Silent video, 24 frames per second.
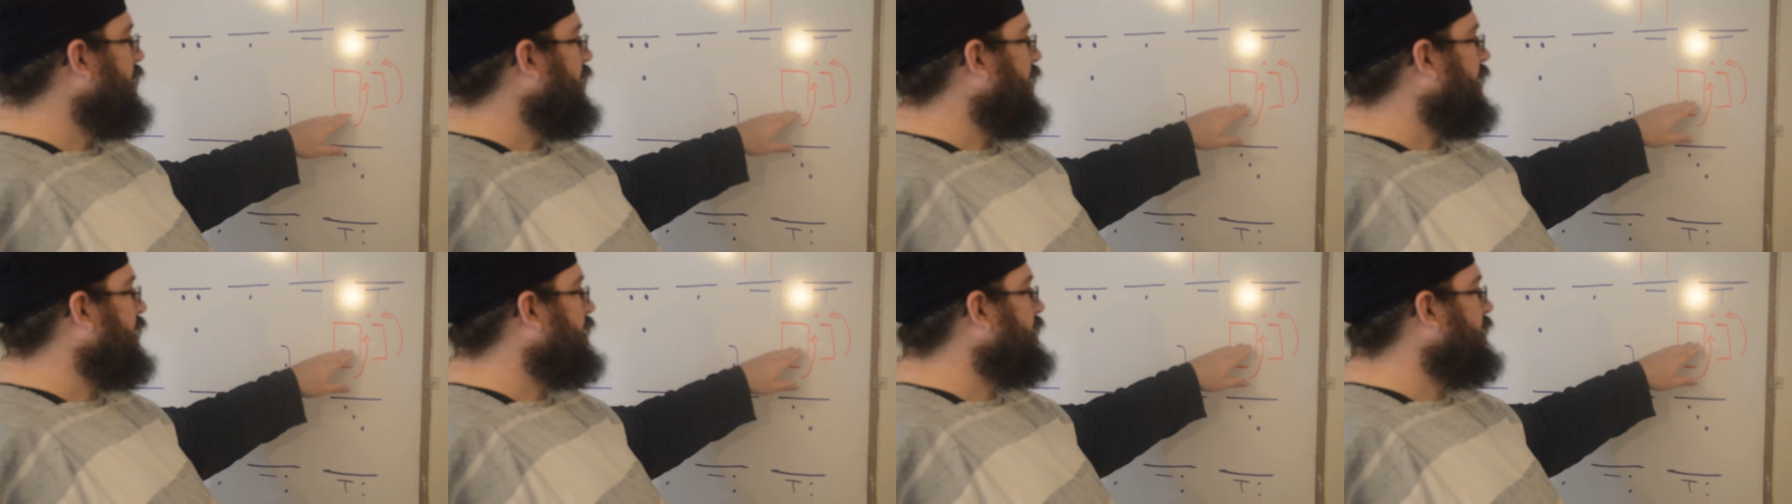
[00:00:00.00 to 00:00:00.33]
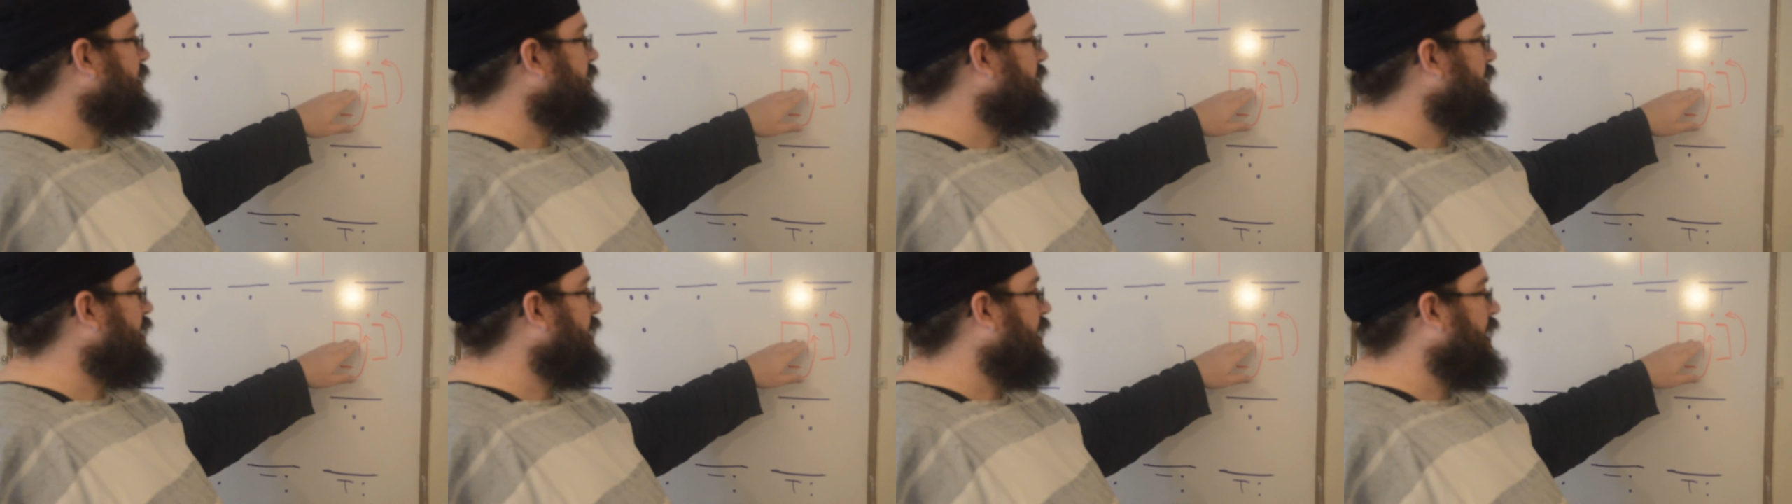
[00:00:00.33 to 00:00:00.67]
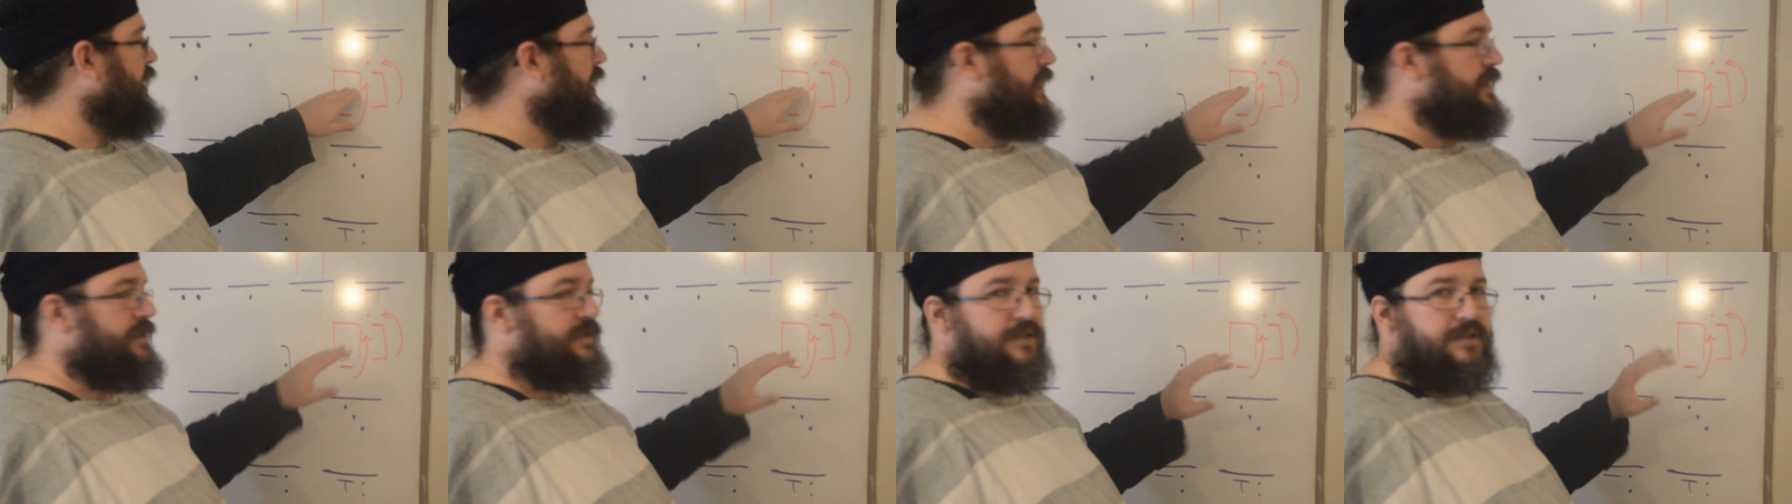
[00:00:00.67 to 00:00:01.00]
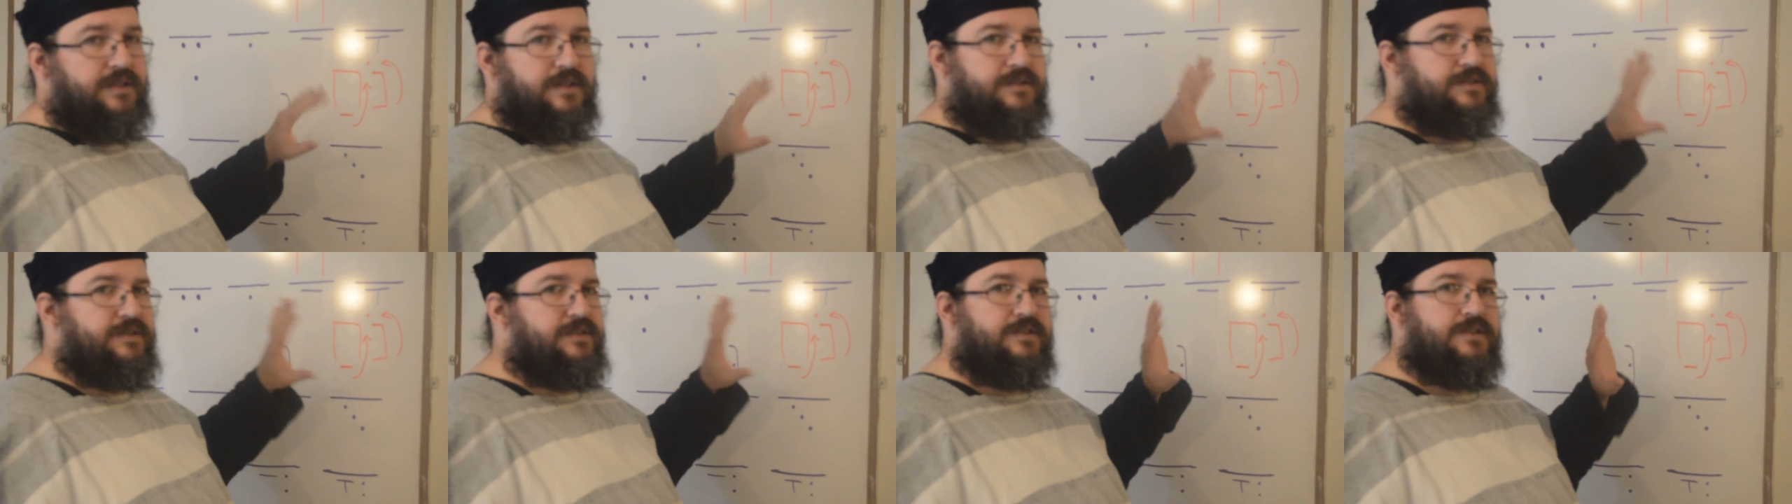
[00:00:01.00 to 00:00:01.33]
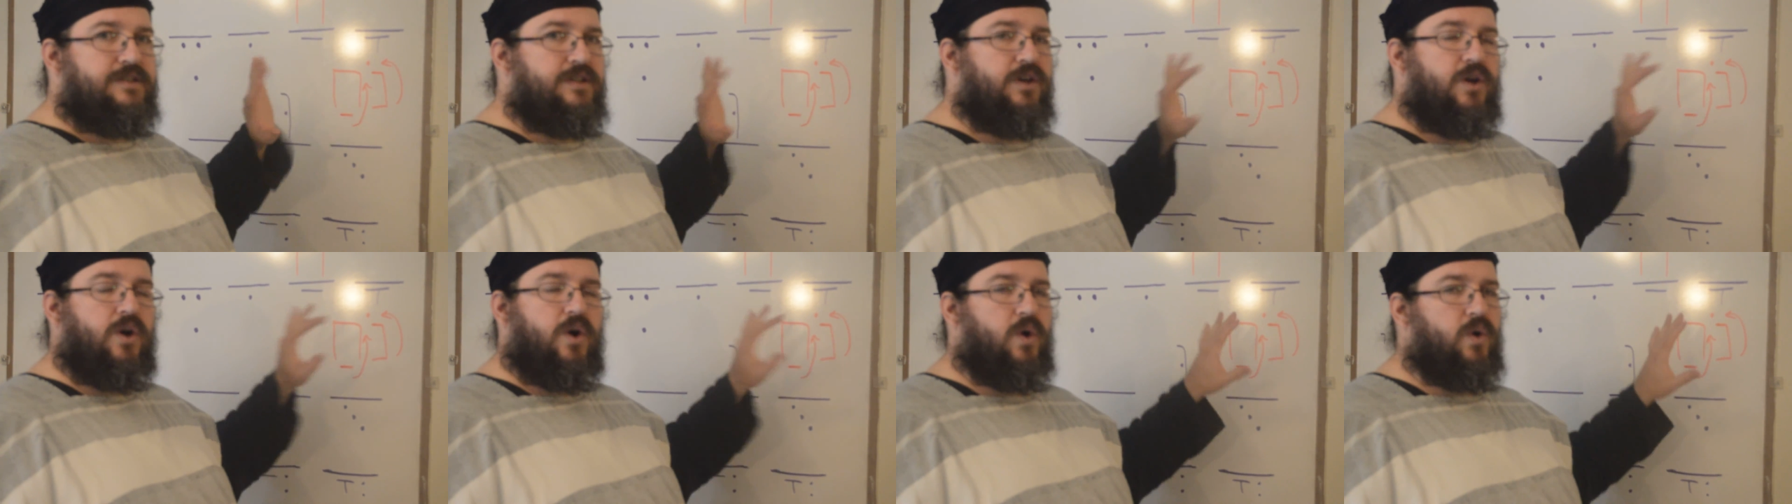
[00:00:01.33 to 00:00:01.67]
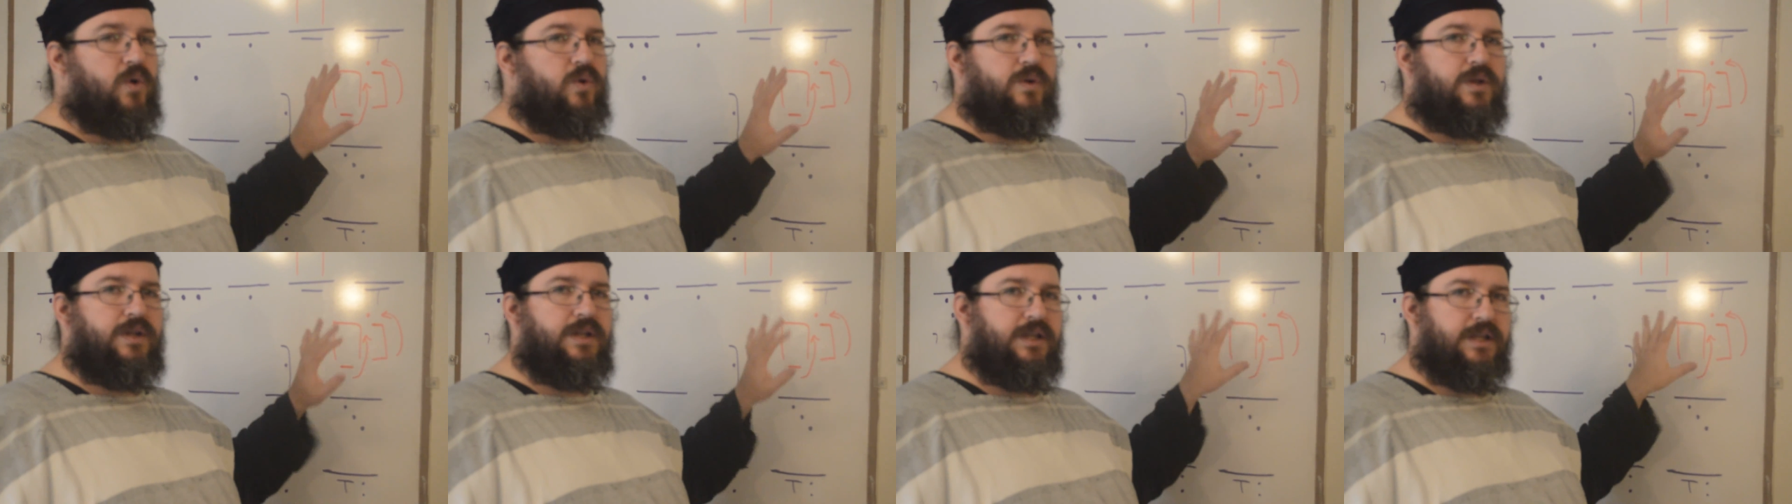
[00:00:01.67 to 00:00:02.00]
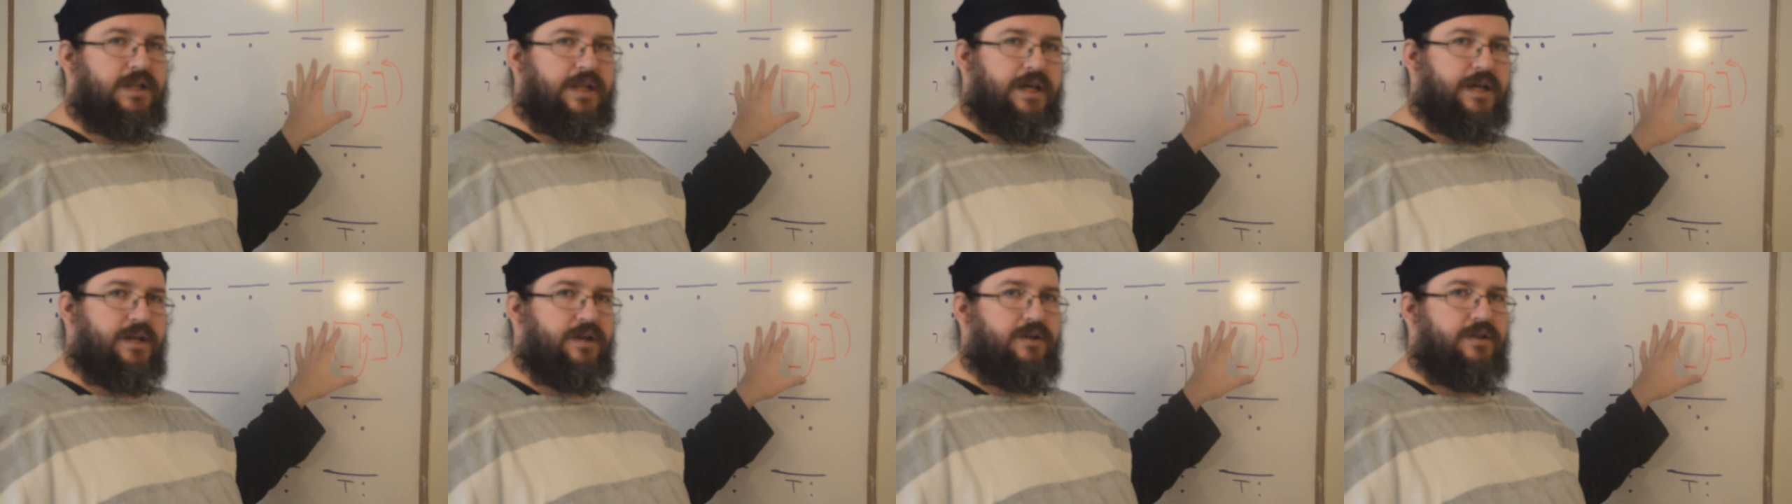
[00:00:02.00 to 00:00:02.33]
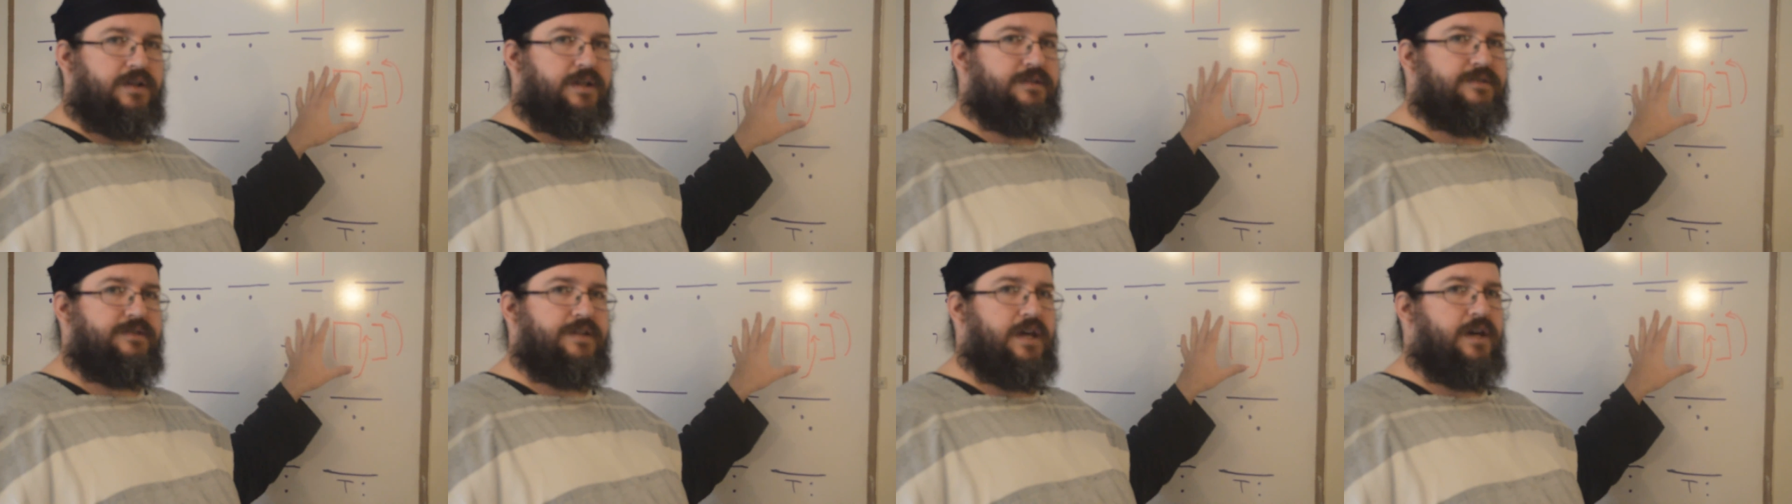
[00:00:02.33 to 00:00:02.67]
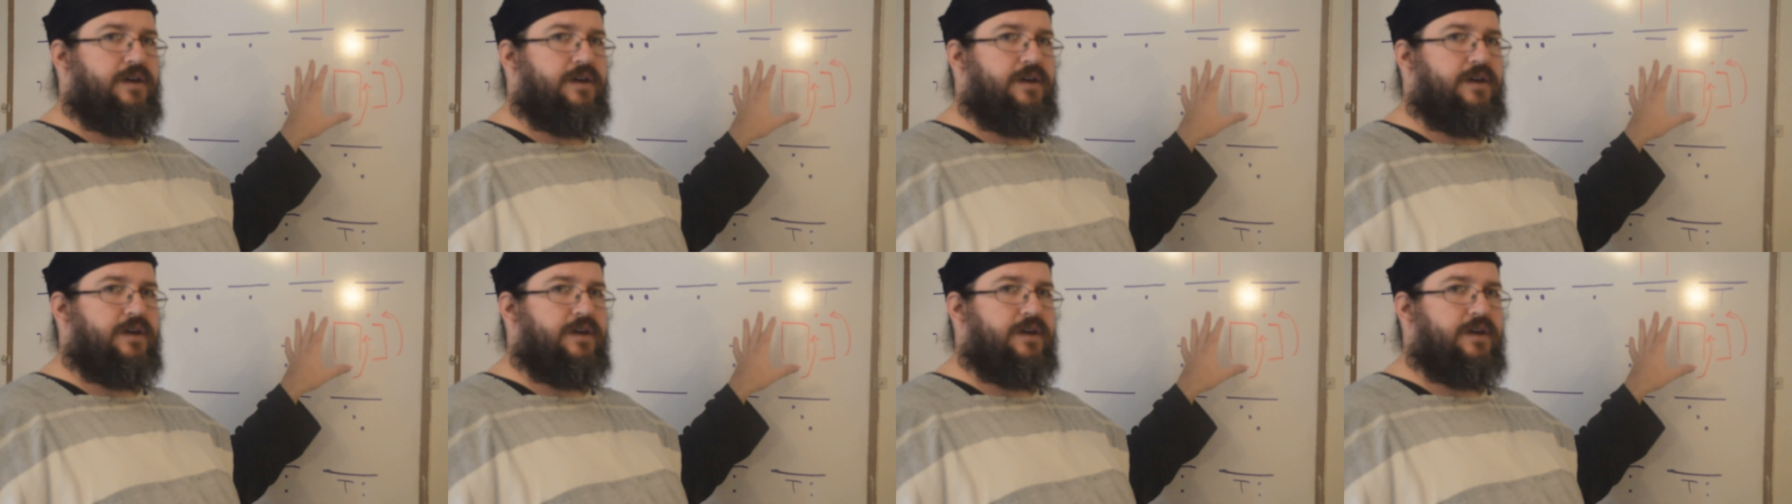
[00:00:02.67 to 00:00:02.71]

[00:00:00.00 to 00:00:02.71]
and then the chet. And this is the only letter that's